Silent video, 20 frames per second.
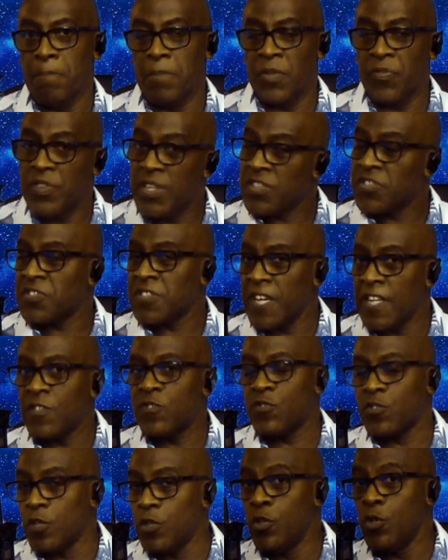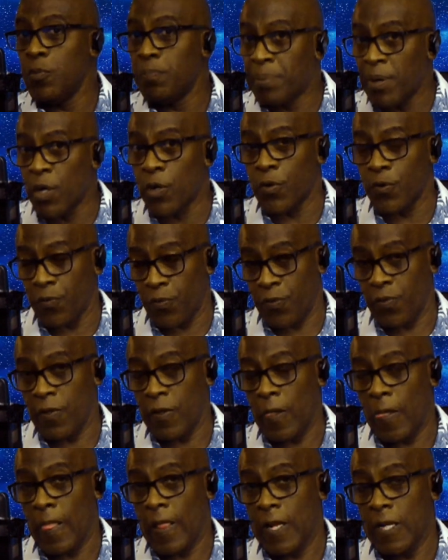But this takes the new
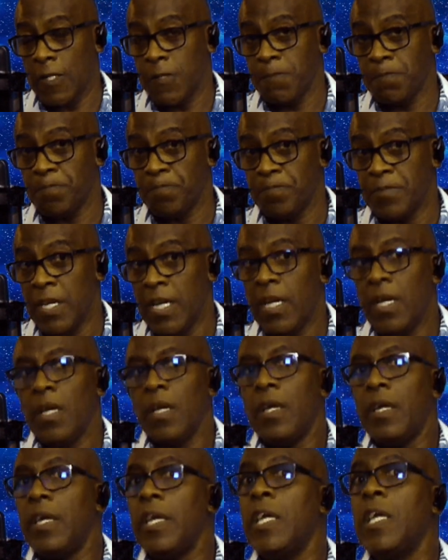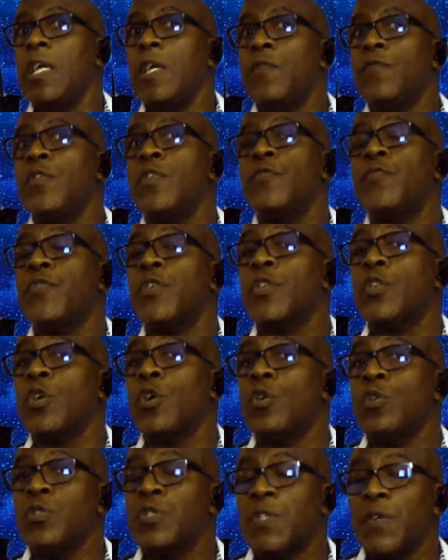birth. Even for
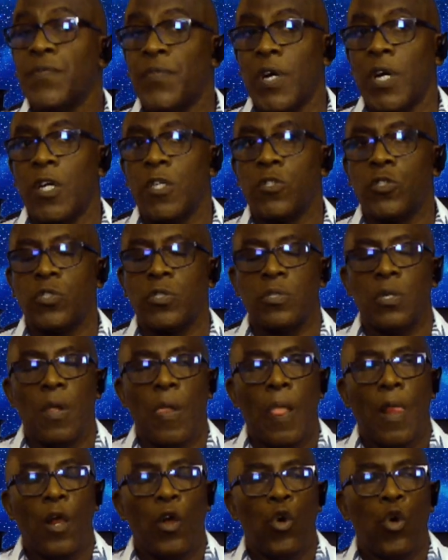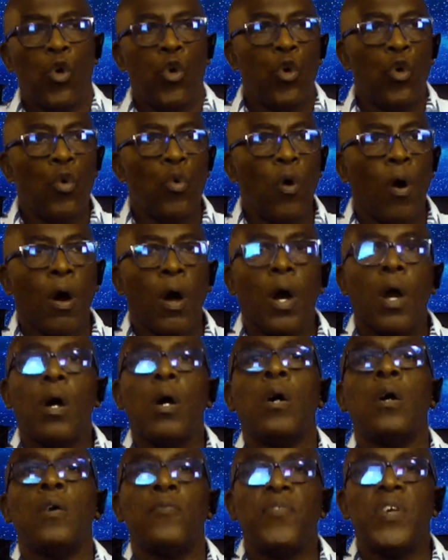those of us who
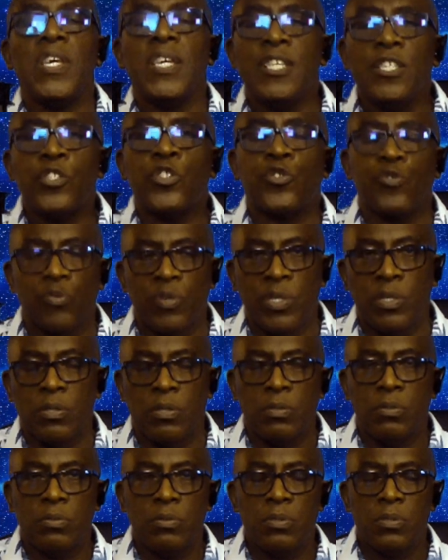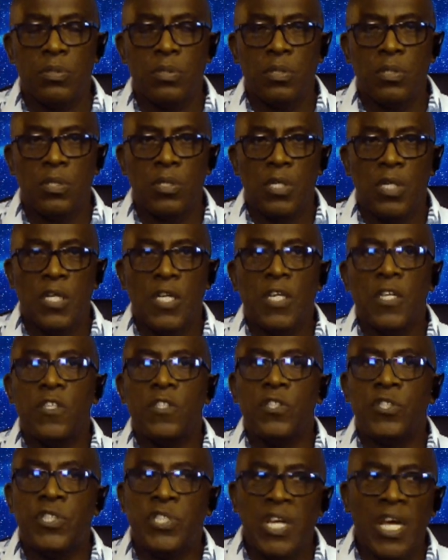are of Israel,
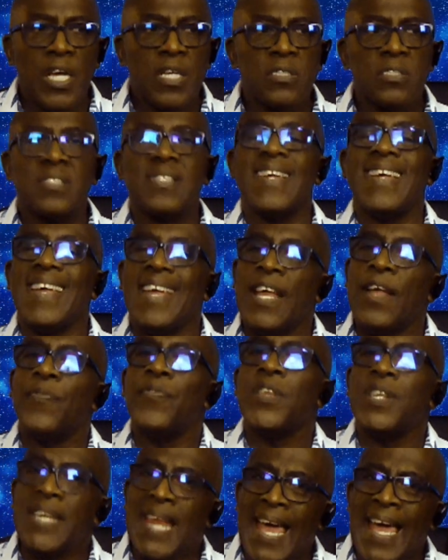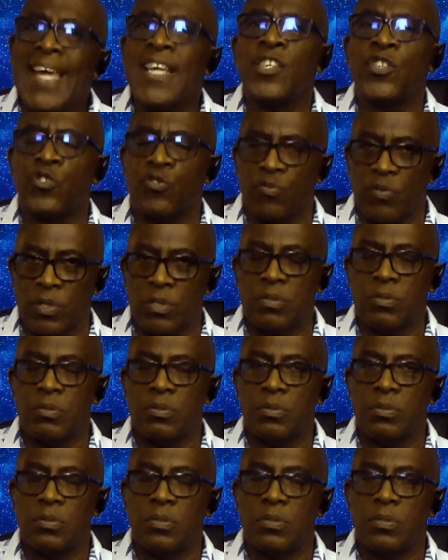just in the natural,
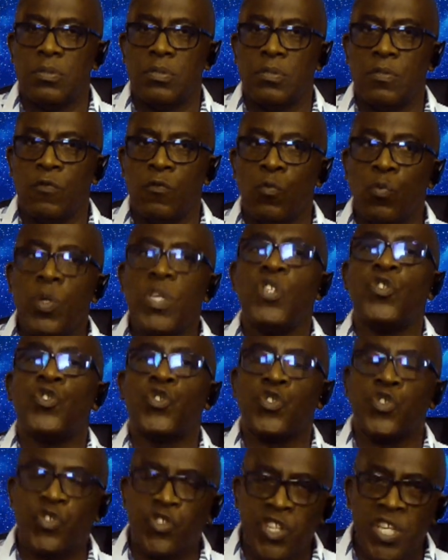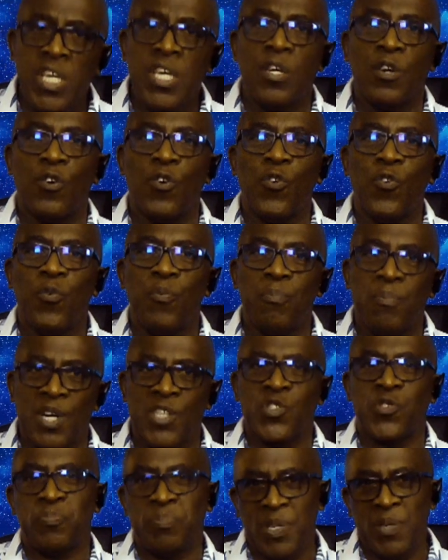we still
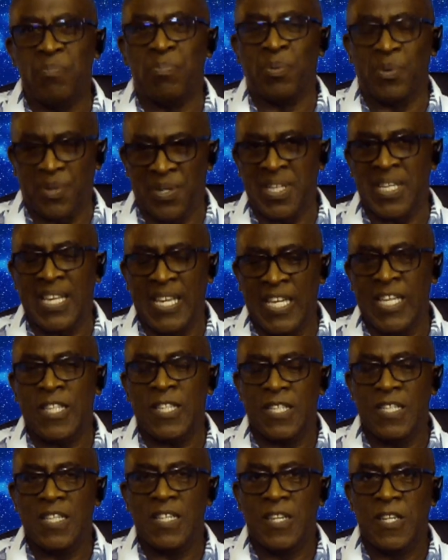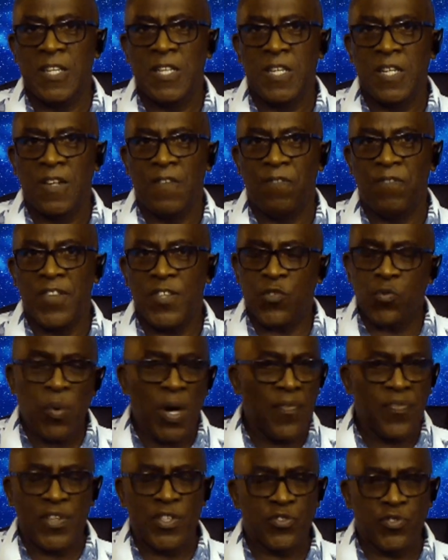must be born again. That's
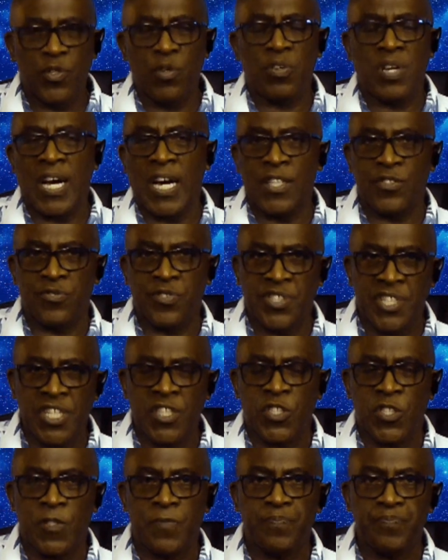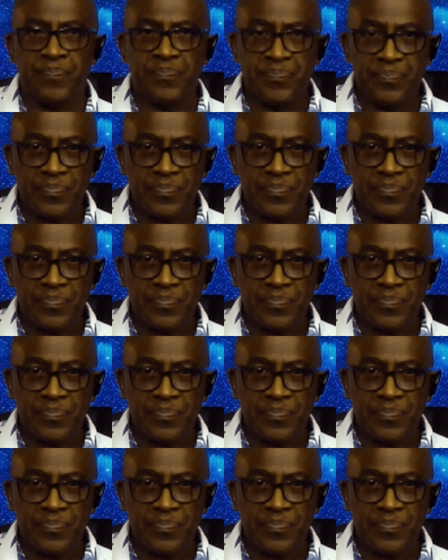why there's no contradiction.